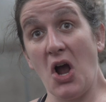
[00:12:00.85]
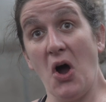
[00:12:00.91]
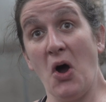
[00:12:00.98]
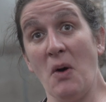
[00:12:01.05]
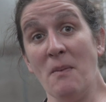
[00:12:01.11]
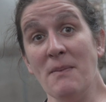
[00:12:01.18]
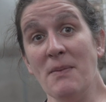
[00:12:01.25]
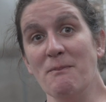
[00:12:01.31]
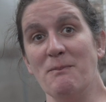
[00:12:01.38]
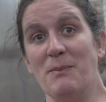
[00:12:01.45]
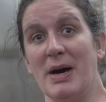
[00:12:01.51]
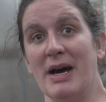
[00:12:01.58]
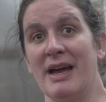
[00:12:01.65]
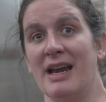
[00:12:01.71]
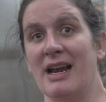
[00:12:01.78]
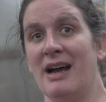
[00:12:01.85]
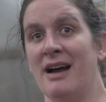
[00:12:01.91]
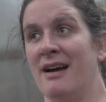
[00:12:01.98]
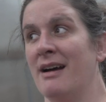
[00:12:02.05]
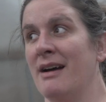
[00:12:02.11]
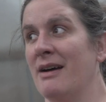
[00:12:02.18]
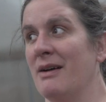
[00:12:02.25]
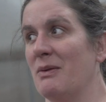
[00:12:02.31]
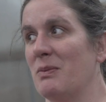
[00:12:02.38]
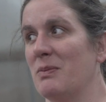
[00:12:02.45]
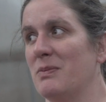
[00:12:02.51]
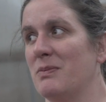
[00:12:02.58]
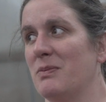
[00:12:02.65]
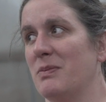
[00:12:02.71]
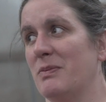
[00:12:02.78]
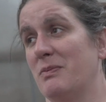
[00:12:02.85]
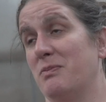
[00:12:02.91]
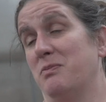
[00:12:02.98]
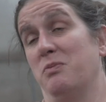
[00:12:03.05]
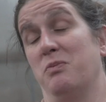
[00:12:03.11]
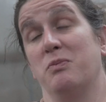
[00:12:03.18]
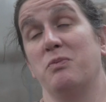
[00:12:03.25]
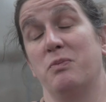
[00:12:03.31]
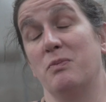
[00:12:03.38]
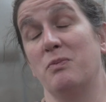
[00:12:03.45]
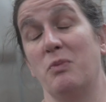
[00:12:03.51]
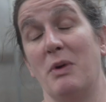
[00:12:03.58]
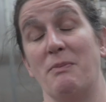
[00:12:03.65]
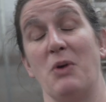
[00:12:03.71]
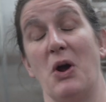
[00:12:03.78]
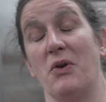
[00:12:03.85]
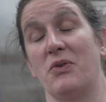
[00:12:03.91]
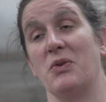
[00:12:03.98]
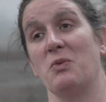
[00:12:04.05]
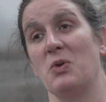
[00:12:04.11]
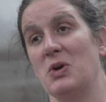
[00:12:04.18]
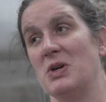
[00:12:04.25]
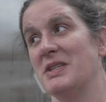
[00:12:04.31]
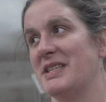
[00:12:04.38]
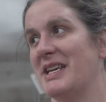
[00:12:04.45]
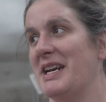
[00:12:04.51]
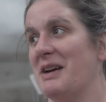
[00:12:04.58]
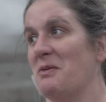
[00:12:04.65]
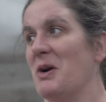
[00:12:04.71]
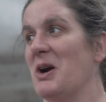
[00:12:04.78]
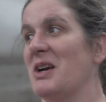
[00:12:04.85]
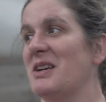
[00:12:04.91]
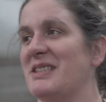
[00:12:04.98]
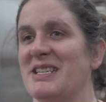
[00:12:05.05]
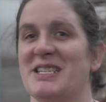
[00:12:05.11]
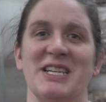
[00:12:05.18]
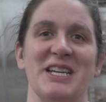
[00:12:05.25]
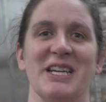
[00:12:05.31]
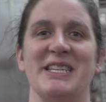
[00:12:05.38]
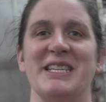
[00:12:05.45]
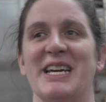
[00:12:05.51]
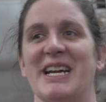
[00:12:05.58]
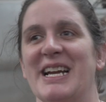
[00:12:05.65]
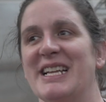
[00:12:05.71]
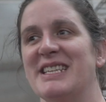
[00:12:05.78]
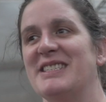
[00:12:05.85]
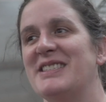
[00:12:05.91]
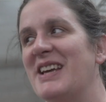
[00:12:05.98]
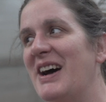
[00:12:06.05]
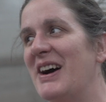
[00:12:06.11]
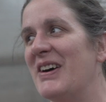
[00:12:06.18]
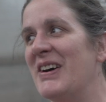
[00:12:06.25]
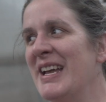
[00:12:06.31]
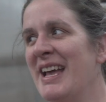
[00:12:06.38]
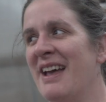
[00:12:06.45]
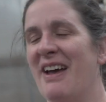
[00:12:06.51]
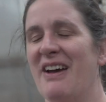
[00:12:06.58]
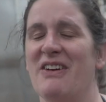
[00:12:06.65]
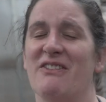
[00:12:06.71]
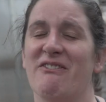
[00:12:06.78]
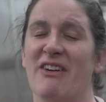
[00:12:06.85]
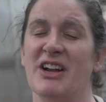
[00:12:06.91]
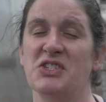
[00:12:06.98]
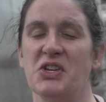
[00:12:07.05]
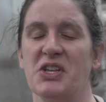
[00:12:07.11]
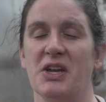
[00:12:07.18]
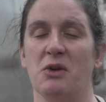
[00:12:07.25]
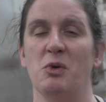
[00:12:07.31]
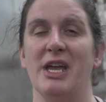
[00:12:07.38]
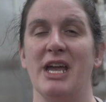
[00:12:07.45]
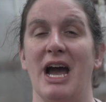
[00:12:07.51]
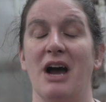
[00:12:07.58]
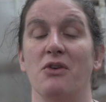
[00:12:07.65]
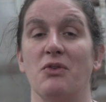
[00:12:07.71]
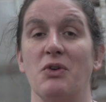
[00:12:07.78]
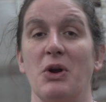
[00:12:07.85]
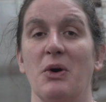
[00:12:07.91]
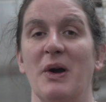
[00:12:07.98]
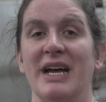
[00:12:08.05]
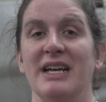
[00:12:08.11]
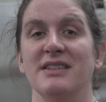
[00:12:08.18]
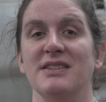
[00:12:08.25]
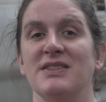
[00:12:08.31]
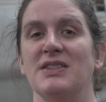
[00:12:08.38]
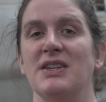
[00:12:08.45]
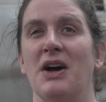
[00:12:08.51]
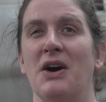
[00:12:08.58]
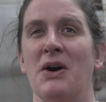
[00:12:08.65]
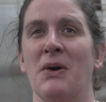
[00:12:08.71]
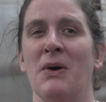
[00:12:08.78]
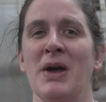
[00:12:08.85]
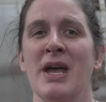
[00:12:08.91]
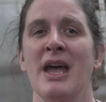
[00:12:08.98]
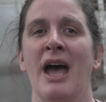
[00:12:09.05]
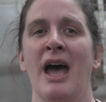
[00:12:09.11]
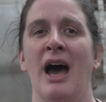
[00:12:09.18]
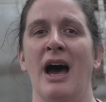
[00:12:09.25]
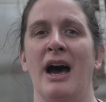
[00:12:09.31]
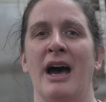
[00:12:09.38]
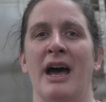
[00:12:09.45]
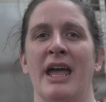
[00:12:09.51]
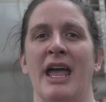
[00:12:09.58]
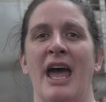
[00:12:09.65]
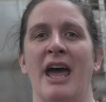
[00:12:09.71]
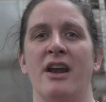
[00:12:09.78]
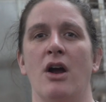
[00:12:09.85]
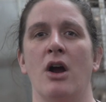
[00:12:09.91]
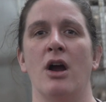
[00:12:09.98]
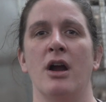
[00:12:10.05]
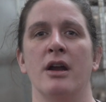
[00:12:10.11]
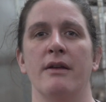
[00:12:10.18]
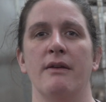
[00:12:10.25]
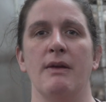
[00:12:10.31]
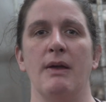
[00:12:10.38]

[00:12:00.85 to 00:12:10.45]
home, but uh, we broke the rules and it worked until it didn't. So um, eventually we outgrew it. So uh, at our